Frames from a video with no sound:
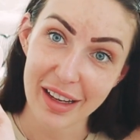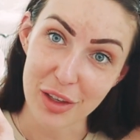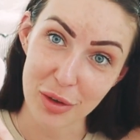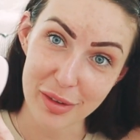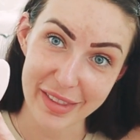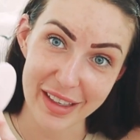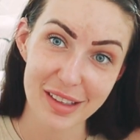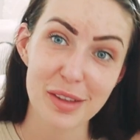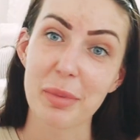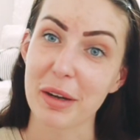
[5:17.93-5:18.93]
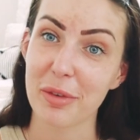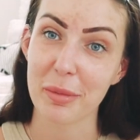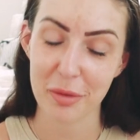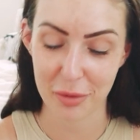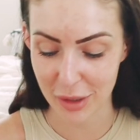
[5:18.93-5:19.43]
use this, but from
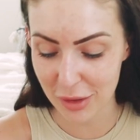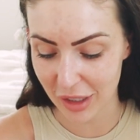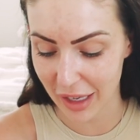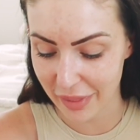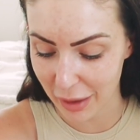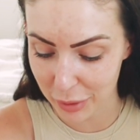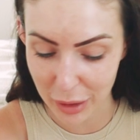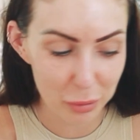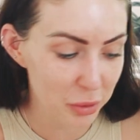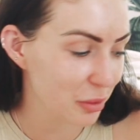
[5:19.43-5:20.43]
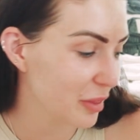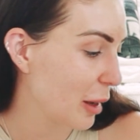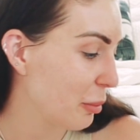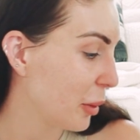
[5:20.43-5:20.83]
the fridge, and that will help you with that